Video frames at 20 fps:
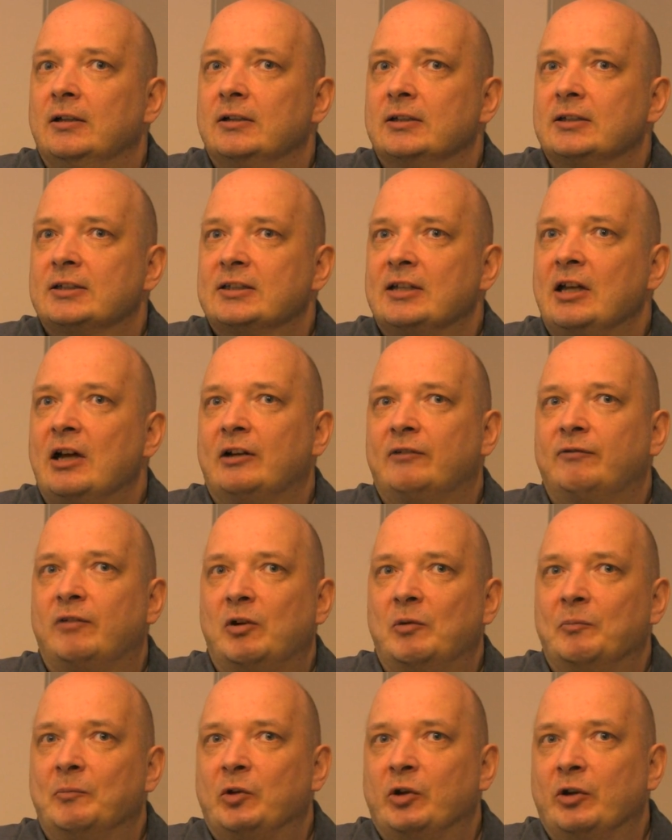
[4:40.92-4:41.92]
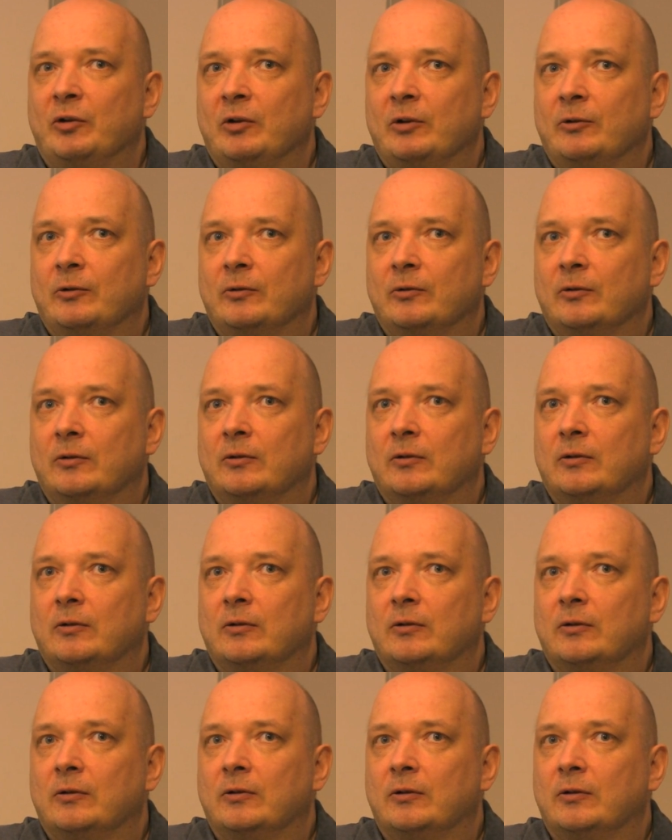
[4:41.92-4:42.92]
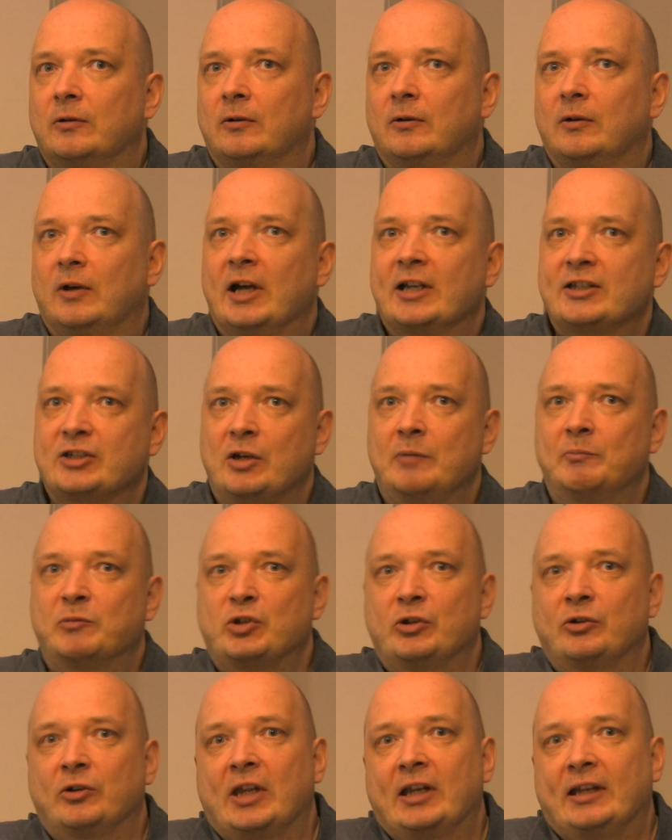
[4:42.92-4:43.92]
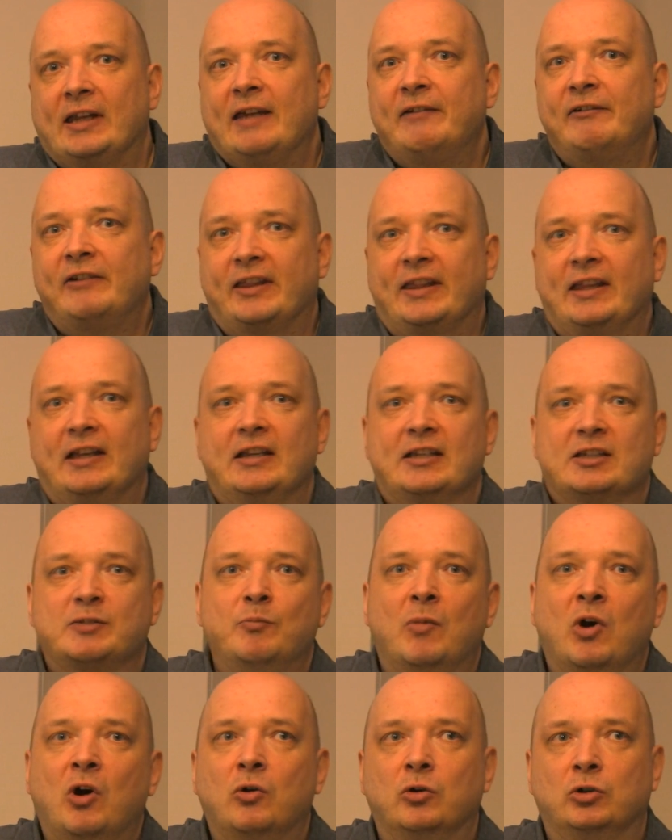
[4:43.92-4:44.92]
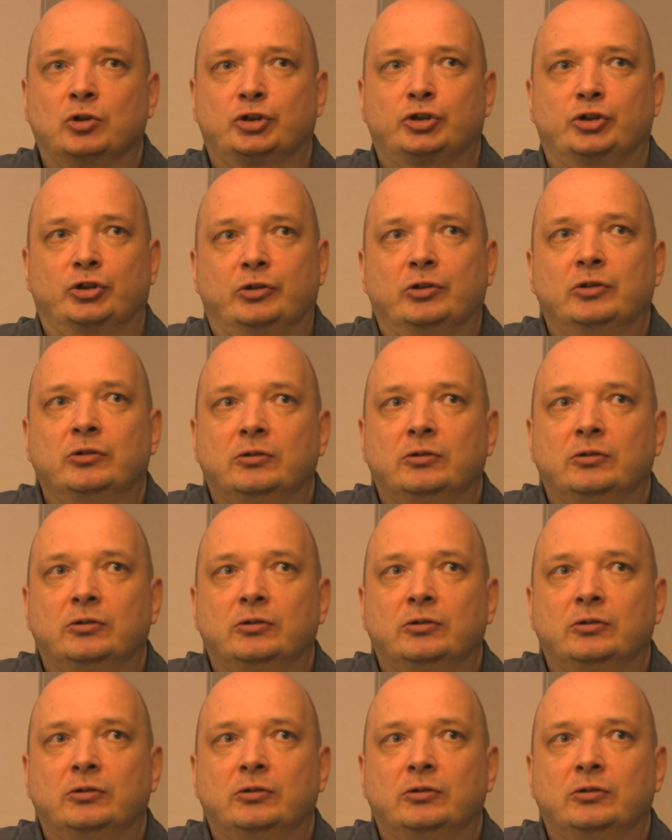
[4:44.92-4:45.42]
start from the assumption that everything is motion,